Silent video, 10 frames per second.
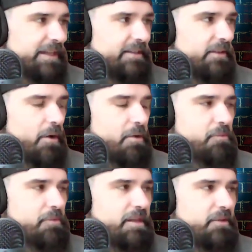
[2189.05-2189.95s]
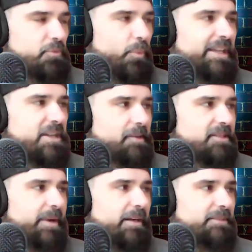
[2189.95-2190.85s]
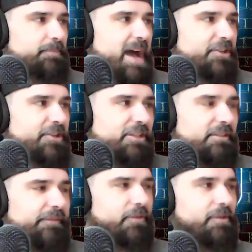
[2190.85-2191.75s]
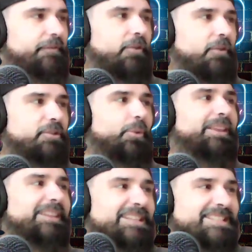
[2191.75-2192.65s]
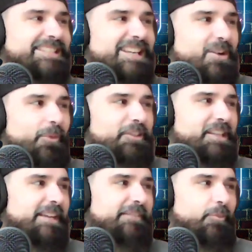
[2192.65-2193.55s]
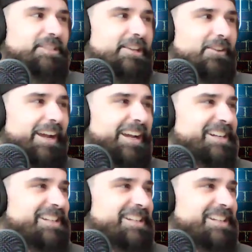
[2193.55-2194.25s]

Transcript: Like the way he talks about his passion for doing this. What do you think of it? Wasn't he great?